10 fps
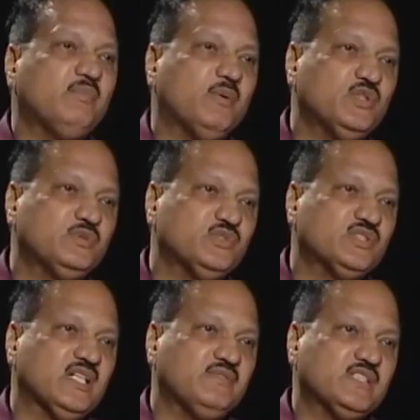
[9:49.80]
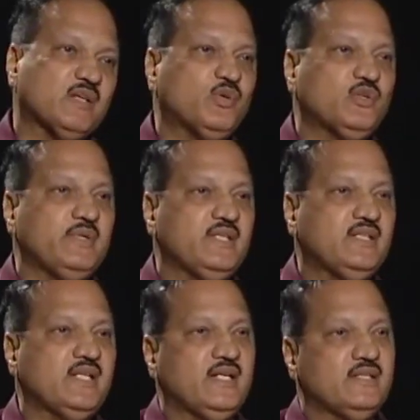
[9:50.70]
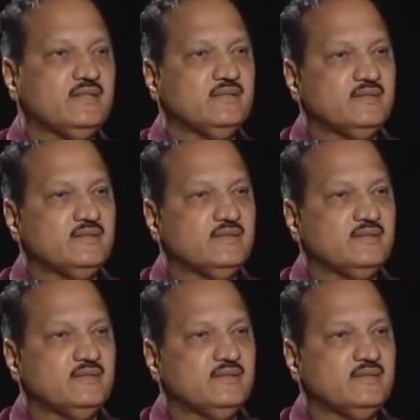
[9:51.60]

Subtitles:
that Babush Mansurat will support me in the end.